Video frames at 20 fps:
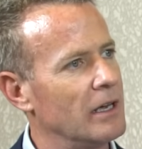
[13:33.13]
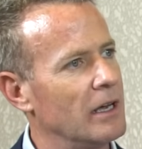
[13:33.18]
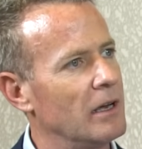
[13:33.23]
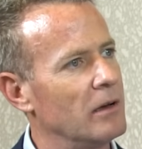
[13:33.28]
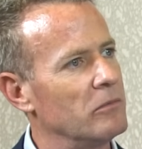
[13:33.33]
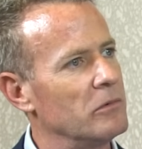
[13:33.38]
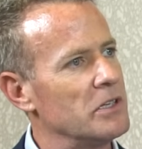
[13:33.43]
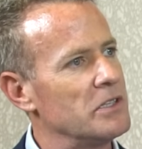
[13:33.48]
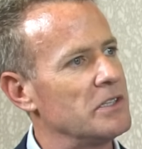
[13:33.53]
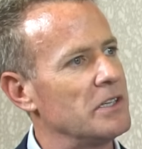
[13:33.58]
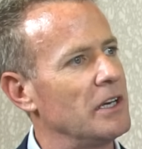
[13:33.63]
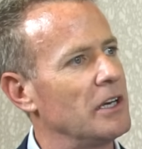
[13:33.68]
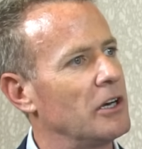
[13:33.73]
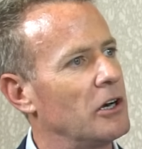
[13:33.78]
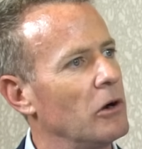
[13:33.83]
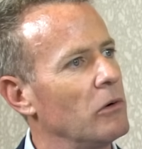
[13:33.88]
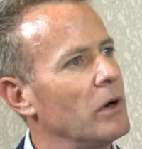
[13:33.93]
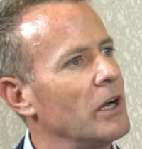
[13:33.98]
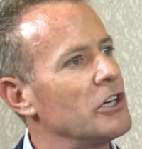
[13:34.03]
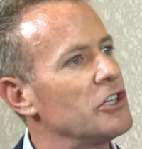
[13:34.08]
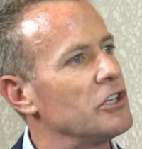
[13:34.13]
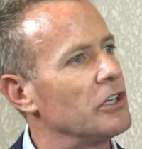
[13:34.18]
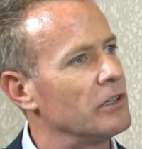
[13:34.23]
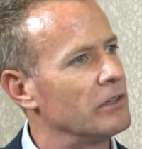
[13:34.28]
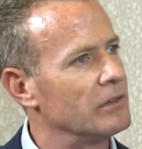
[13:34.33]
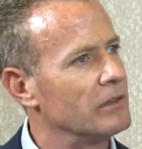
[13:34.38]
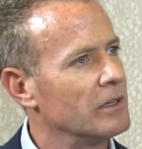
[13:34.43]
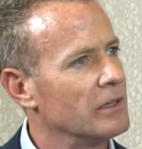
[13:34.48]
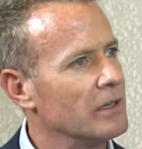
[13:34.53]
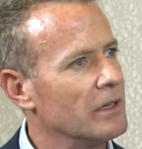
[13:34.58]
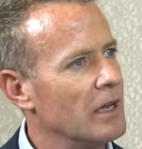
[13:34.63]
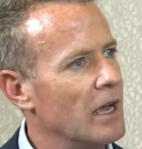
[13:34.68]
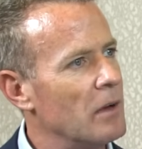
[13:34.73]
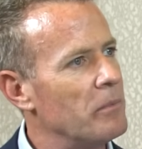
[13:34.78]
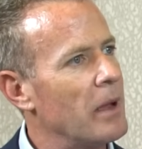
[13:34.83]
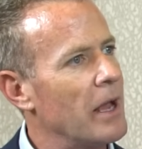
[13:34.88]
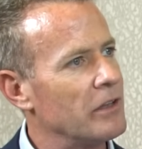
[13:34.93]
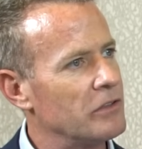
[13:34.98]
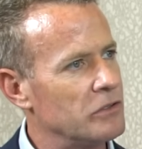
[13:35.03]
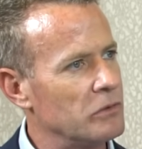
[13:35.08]
Um, we see a correction
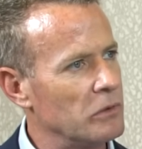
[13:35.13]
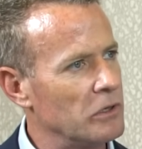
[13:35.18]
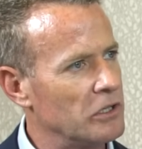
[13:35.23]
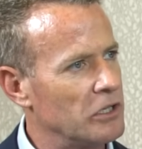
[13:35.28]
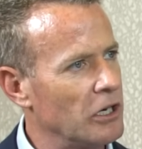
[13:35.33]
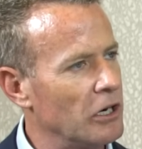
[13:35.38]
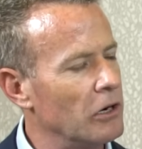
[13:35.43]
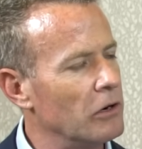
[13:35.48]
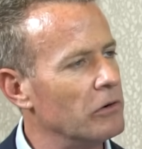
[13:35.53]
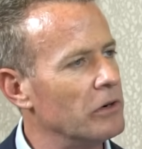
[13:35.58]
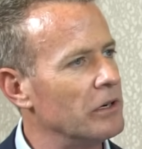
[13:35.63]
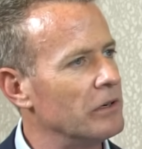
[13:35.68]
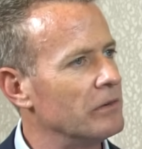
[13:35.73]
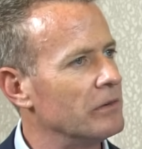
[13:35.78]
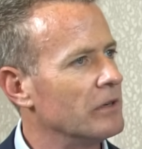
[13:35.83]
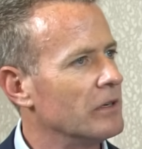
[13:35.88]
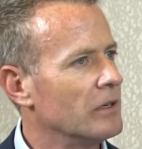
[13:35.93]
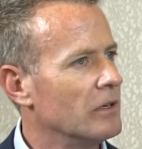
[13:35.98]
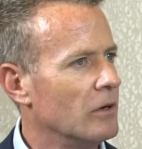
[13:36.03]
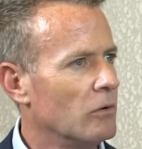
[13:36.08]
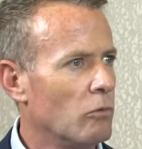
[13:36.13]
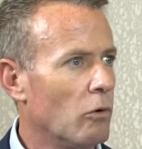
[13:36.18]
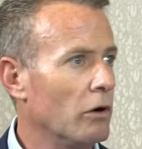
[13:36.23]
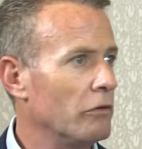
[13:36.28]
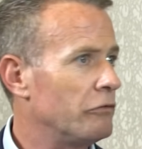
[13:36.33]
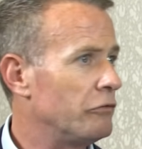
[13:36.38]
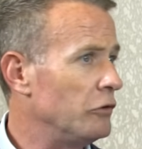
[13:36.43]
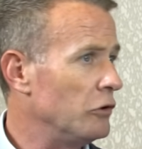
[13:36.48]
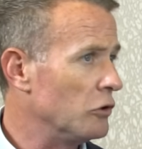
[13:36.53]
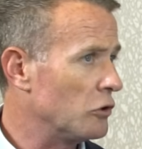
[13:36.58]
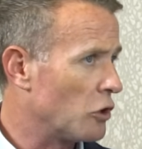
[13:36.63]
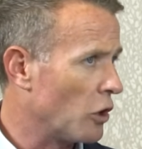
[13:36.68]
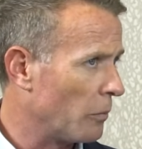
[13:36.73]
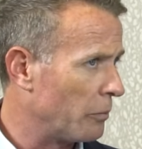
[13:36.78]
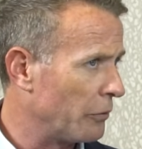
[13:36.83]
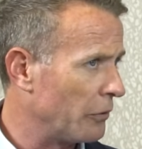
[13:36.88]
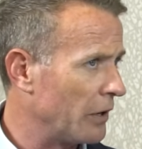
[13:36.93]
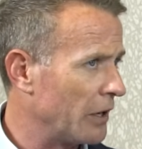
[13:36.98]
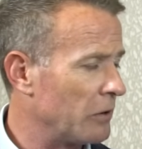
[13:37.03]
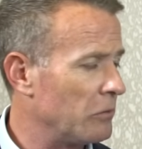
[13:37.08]
about to occur in what few
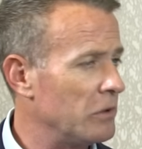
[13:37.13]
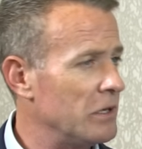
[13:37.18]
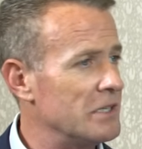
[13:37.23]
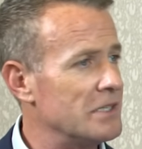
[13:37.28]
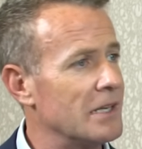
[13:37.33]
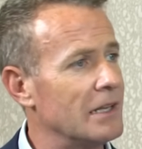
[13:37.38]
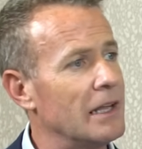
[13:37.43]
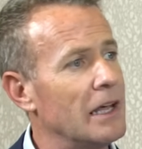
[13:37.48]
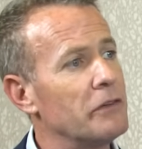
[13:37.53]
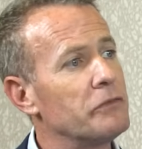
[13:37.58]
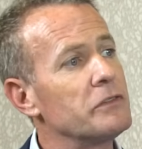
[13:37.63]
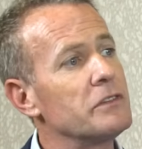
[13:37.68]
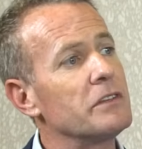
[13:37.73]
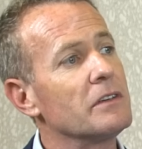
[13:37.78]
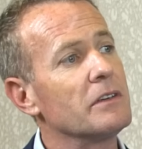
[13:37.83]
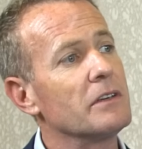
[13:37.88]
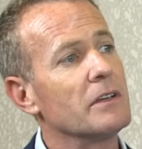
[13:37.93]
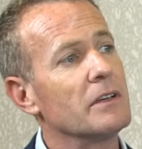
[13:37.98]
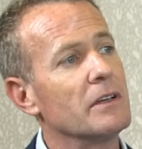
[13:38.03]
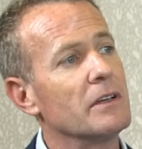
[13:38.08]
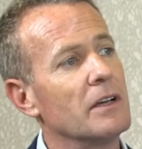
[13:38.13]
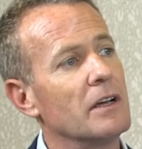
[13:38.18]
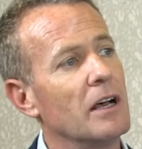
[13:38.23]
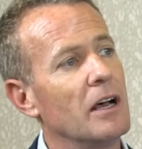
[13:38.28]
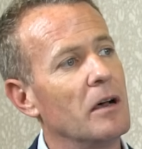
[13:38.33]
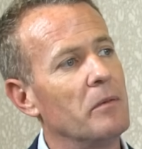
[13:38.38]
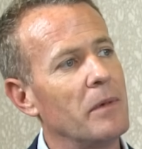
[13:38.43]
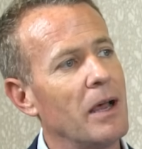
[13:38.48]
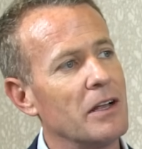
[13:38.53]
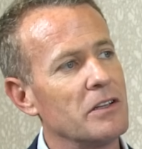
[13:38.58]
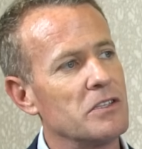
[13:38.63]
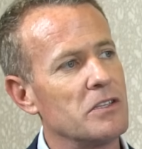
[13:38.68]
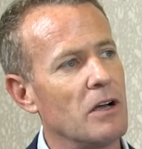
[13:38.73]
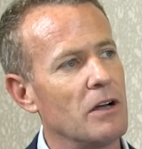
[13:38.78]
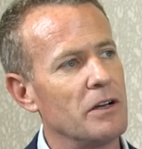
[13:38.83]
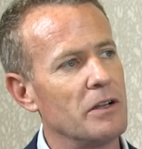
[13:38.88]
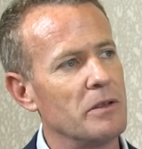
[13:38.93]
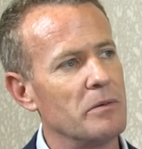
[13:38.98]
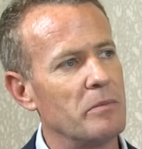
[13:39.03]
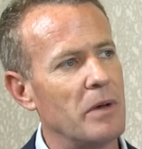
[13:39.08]
copper equities are left um,
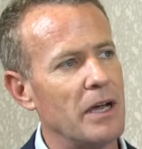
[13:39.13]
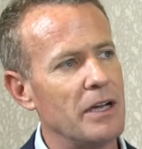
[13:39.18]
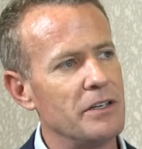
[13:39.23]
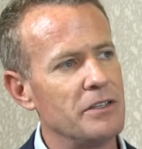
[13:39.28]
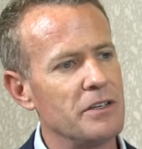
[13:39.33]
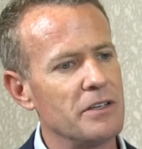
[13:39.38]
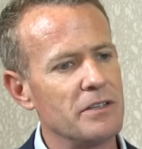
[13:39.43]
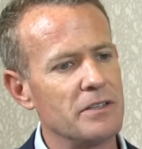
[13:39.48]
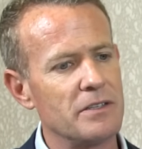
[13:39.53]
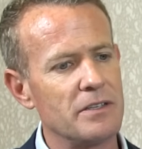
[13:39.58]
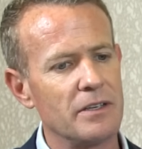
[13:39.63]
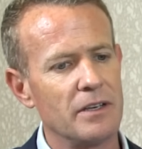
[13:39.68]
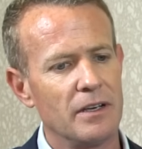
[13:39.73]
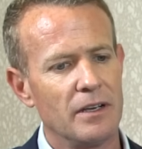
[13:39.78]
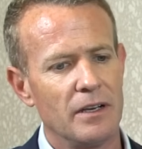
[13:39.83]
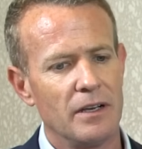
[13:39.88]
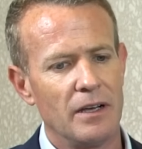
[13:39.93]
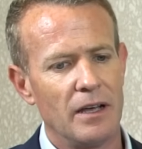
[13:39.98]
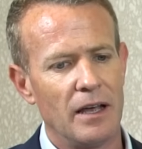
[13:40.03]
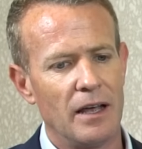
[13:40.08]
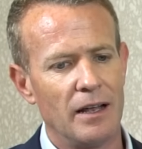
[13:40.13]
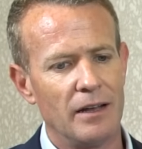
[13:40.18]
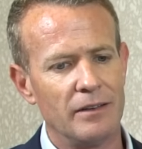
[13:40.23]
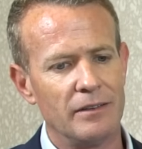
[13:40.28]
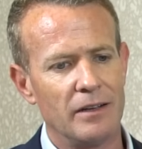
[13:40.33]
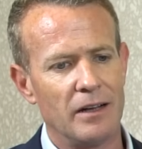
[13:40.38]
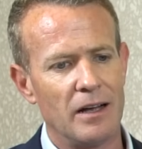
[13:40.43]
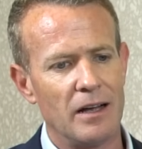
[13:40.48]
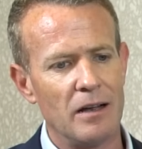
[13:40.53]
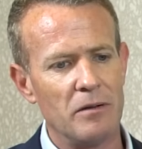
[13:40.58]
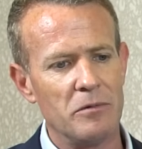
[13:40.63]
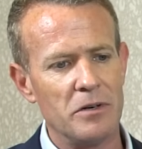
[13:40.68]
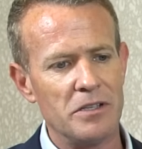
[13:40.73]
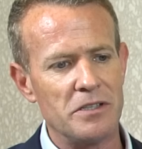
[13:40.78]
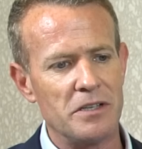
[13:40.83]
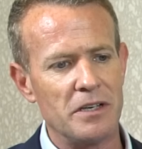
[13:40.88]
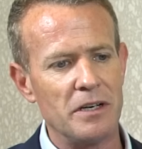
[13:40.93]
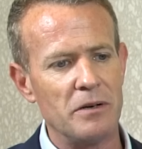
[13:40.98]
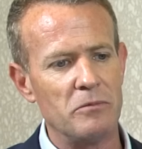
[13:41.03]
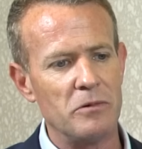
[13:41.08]
outside of the majors, and uh, and we
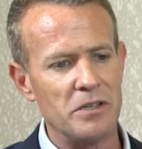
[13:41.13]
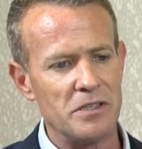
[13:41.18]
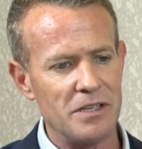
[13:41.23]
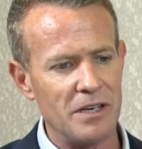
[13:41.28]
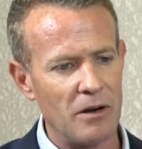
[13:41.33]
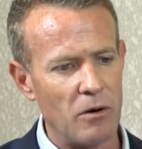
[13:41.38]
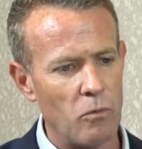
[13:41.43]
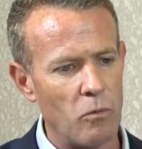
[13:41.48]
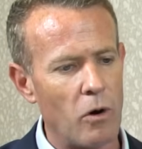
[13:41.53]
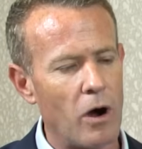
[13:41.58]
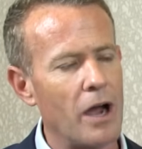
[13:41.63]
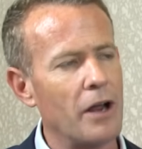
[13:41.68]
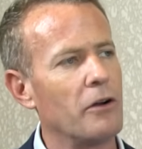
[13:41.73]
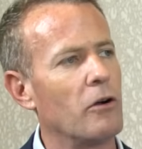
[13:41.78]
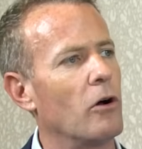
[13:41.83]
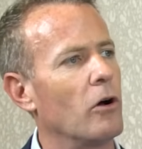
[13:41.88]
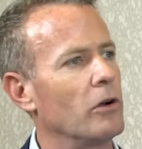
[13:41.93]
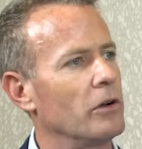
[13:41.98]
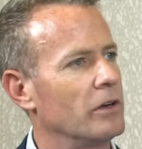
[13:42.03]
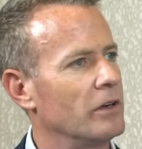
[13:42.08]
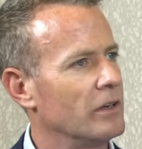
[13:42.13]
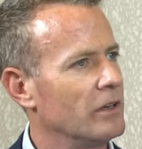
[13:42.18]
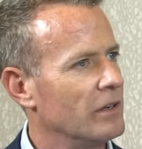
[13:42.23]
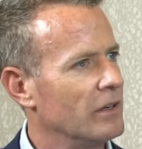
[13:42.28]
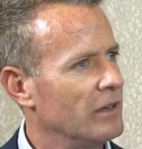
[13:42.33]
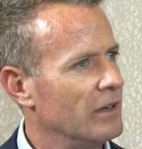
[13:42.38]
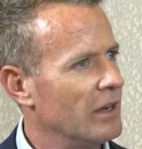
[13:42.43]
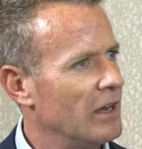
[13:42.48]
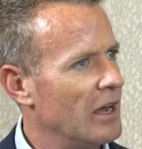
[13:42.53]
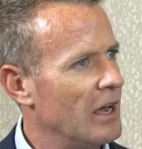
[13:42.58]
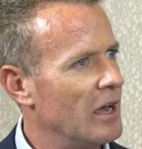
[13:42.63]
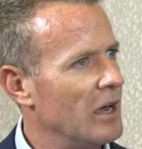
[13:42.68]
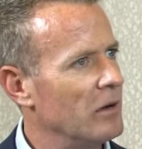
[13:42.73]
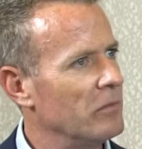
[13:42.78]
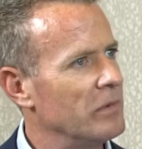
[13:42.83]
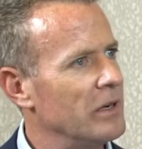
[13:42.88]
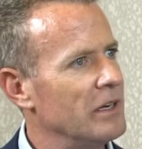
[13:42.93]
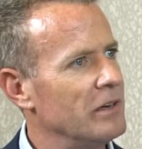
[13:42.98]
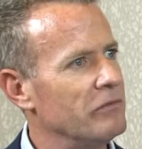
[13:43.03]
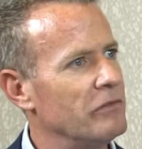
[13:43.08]
see we see a white hot
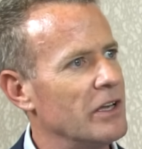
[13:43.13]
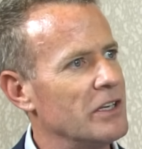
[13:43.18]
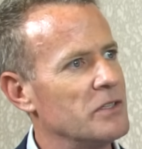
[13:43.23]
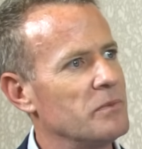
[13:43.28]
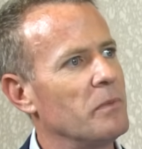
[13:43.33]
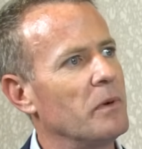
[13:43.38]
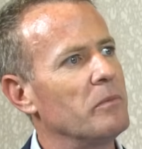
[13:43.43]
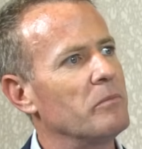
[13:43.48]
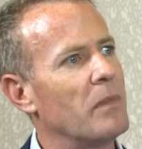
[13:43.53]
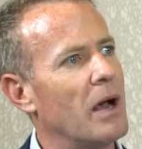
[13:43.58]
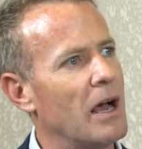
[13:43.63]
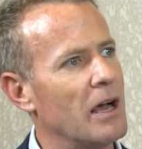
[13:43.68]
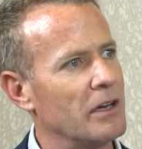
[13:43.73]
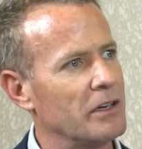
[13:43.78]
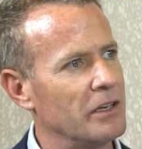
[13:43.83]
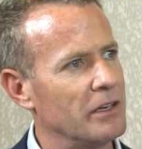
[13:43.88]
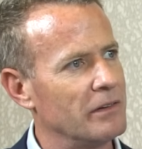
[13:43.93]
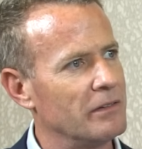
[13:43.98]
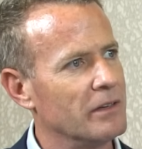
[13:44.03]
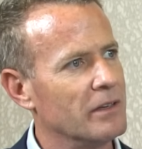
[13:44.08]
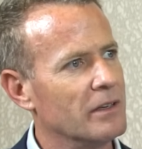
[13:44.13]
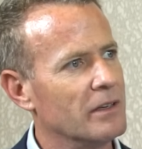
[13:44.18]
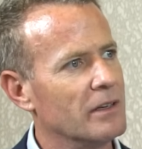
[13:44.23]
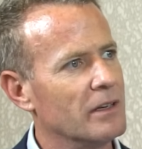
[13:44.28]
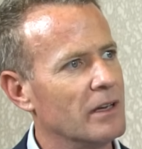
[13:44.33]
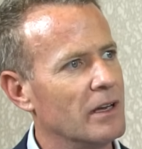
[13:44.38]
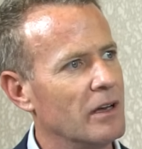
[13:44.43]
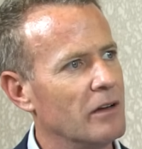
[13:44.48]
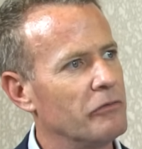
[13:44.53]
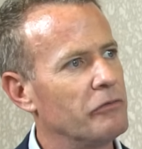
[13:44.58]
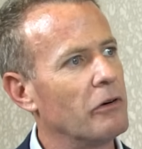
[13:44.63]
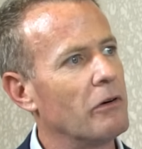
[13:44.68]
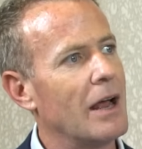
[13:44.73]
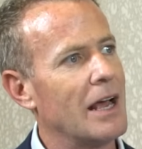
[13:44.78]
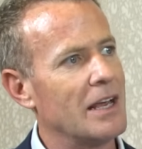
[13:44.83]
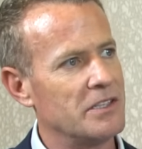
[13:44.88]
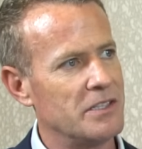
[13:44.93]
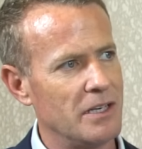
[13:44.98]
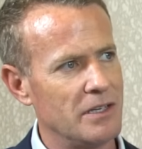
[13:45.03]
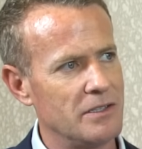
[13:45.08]
um, investment market uh, for
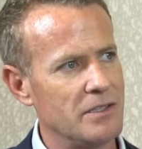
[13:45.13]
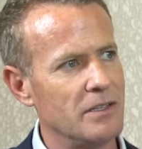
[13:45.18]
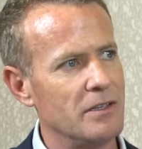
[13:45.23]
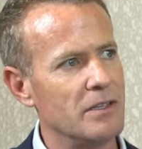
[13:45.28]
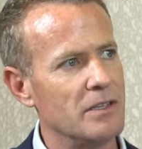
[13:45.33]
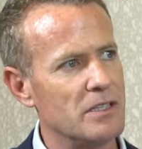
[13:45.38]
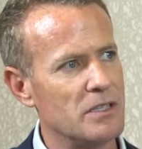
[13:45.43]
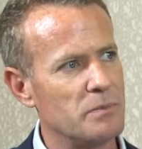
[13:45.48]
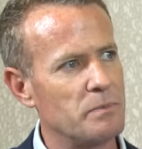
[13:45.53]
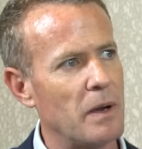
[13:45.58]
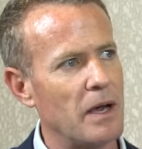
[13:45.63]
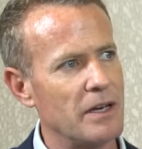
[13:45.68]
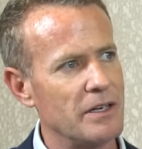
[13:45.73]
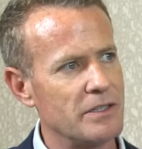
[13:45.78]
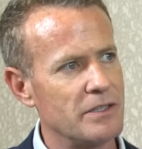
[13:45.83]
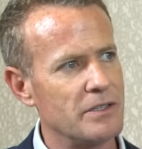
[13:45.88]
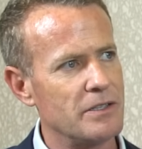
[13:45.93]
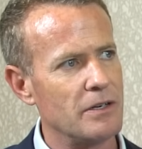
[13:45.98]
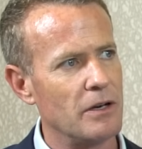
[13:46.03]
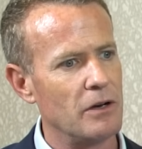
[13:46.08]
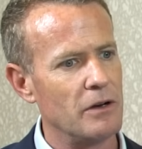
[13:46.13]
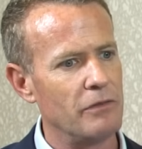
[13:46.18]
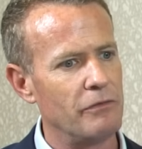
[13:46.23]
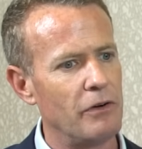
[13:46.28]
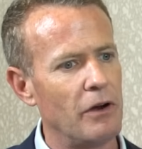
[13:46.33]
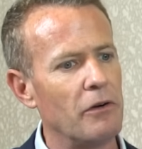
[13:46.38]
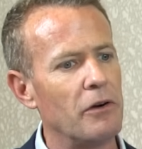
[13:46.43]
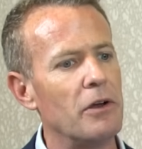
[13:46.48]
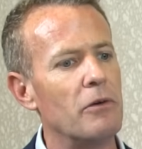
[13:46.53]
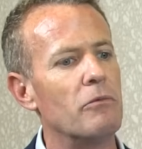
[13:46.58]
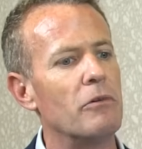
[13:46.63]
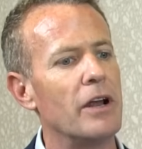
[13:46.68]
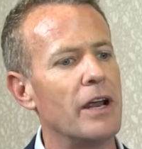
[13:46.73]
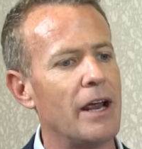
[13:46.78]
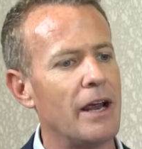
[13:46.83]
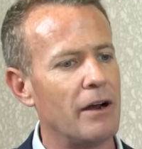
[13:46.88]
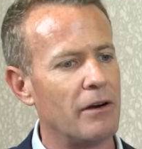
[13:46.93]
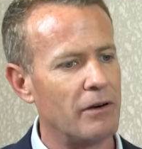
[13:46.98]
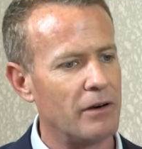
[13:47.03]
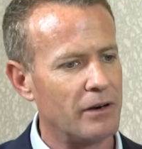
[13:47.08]
assets in this space. So very
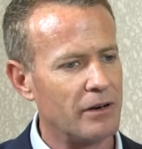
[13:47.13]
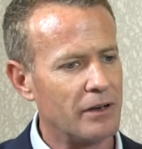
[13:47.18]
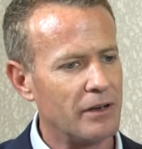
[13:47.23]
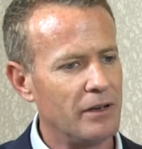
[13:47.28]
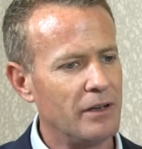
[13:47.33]
rare